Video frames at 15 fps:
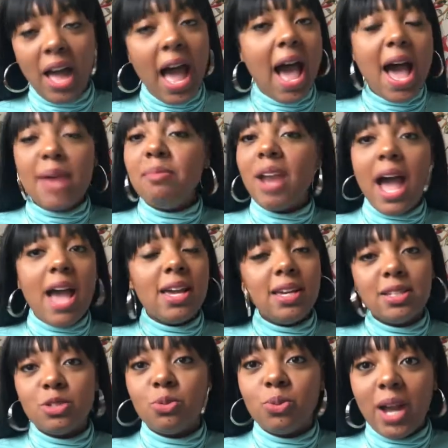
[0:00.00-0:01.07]
I'm not
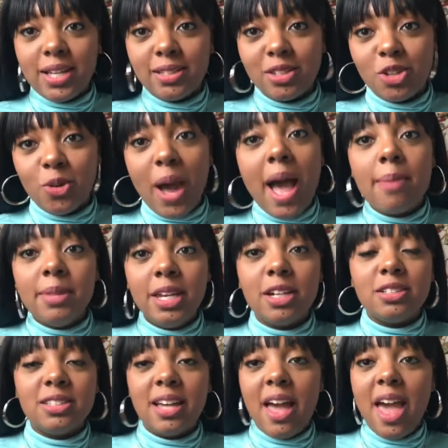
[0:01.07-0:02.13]
his rescue. I'm
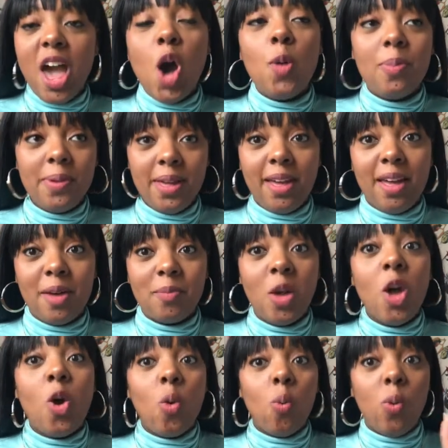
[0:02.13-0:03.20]
here to help him.
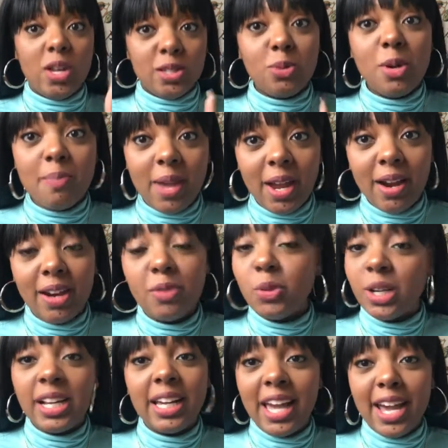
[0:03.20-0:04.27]
Once we're married,
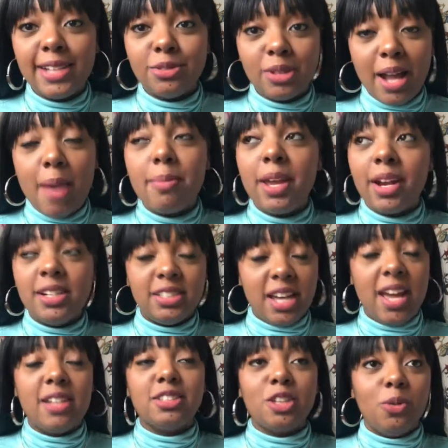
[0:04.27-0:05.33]
we're engaged, we're not married
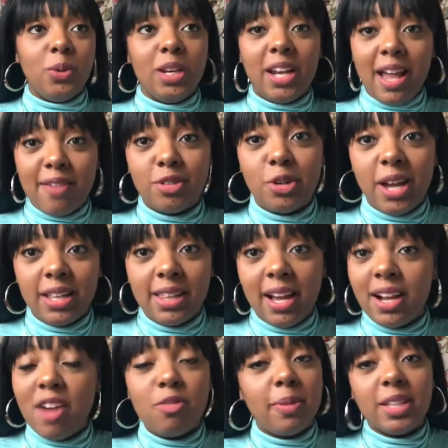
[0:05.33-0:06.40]
yet, so we didn't have a create that
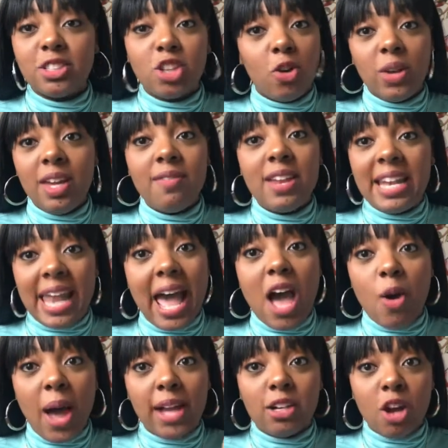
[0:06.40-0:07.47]
covenant. So even now,
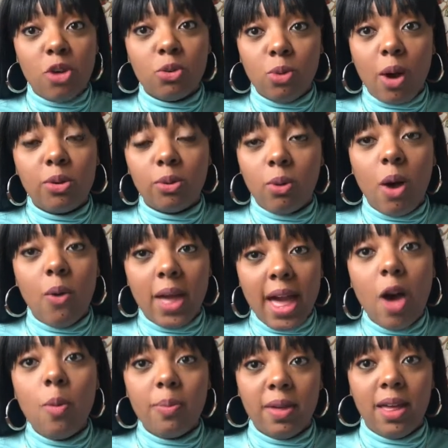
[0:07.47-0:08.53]
I don't quote-unquote
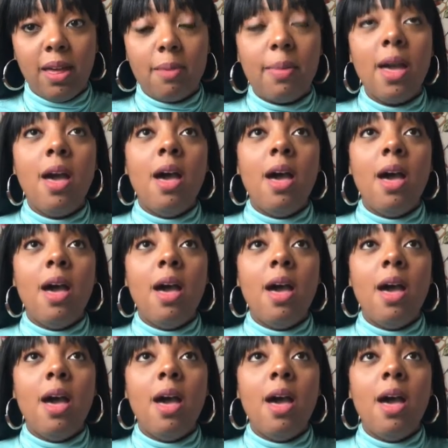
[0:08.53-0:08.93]
help him.